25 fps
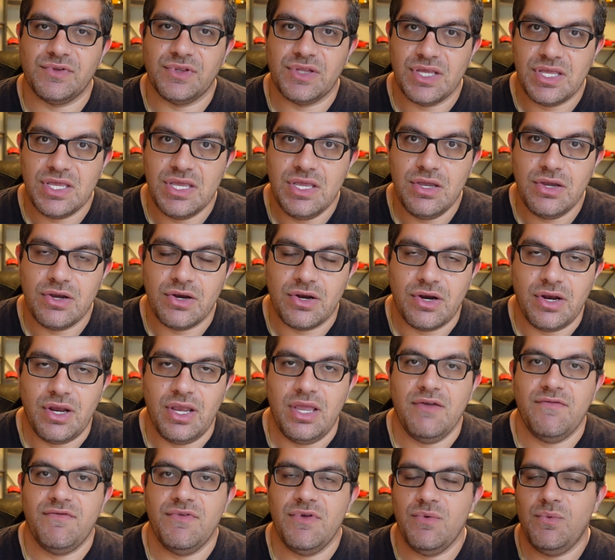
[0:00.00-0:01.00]
the year
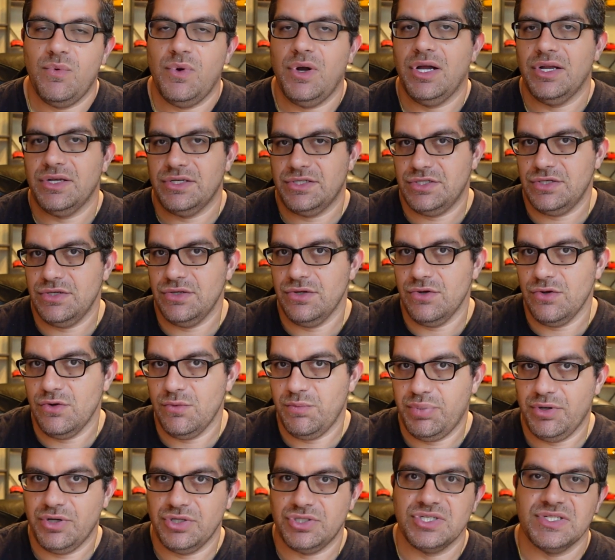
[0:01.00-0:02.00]
if you want to
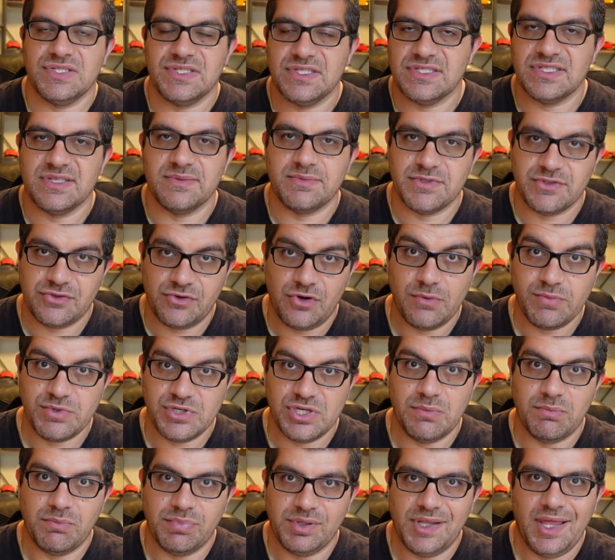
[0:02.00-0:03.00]
purchase a
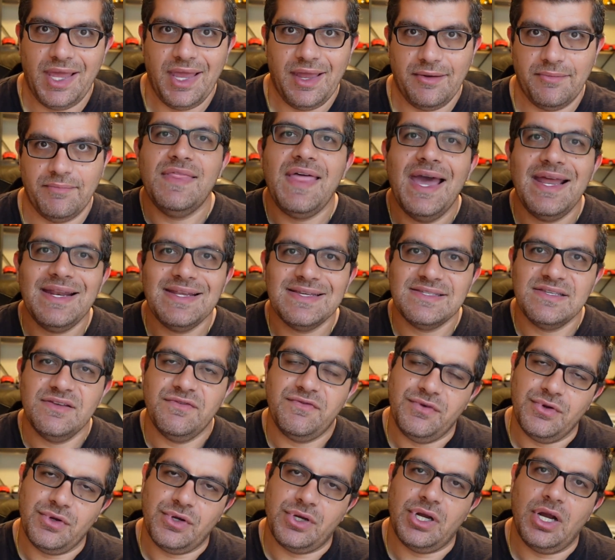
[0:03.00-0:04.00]
subscription plan. That is
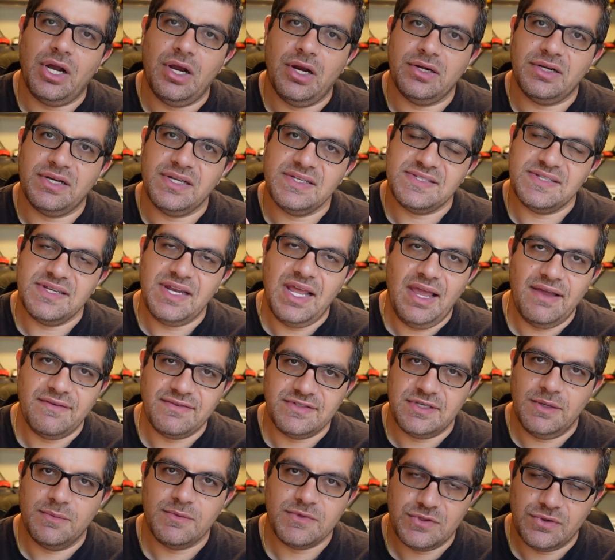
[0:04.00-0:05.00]
if your car doesn't have
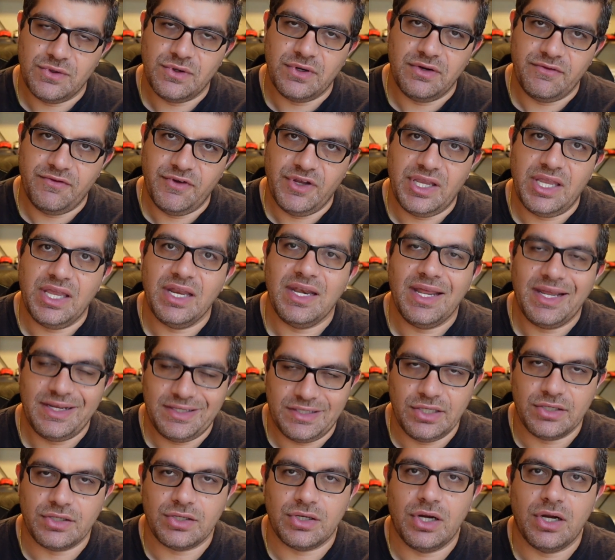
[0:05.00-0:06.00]
some sort of a
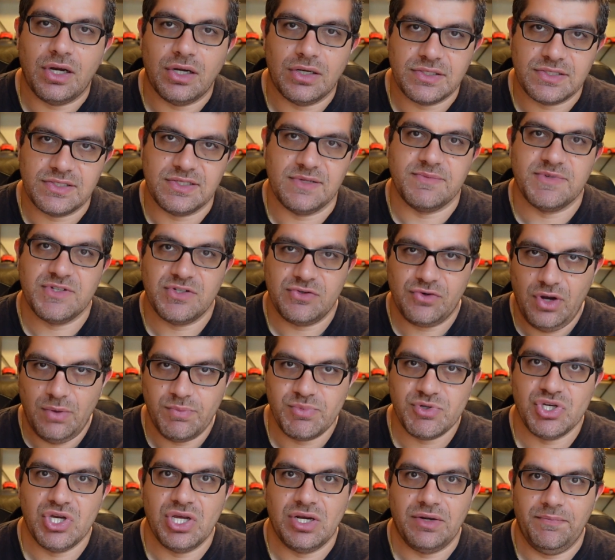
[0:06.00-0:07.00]
connected car
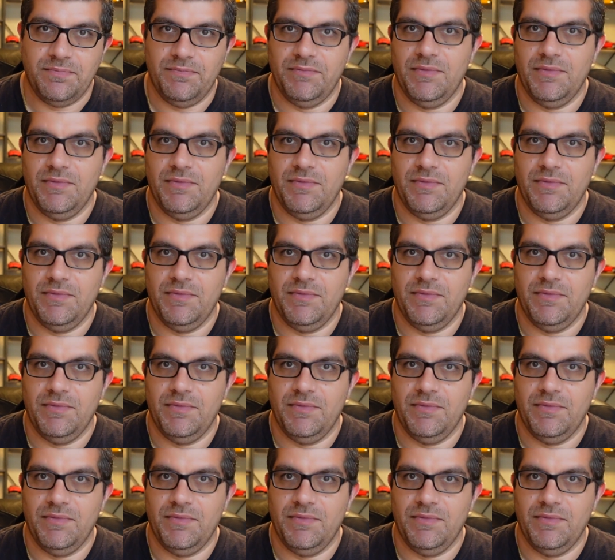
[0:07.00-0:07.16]
subscription.